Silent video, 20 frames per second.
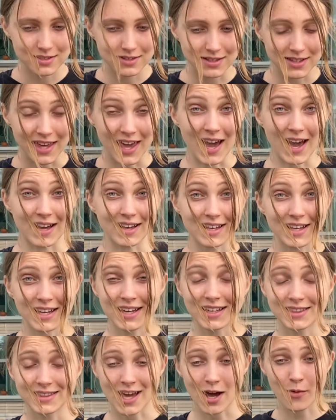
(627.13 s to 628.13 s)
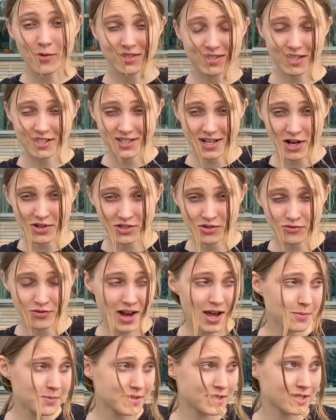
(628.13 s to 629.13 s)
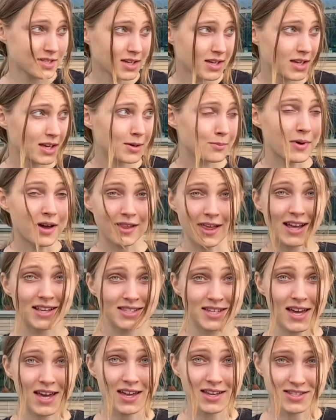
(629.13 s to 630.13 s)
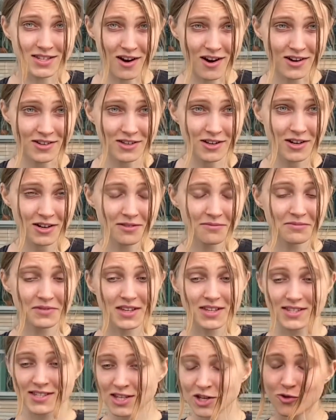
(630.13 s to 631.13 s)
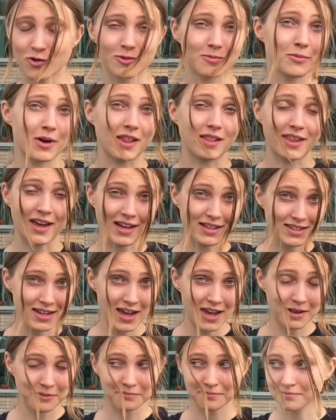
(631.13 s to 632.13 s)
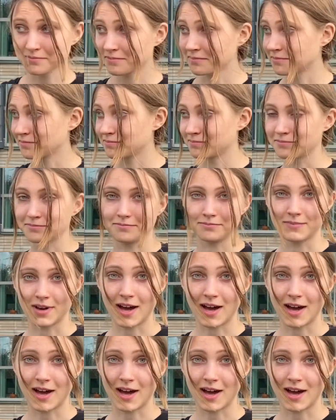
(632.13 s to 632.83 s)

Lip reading: Yeah, that was the 1000 reps. My leg day is harder. See you on my leg day. Bye.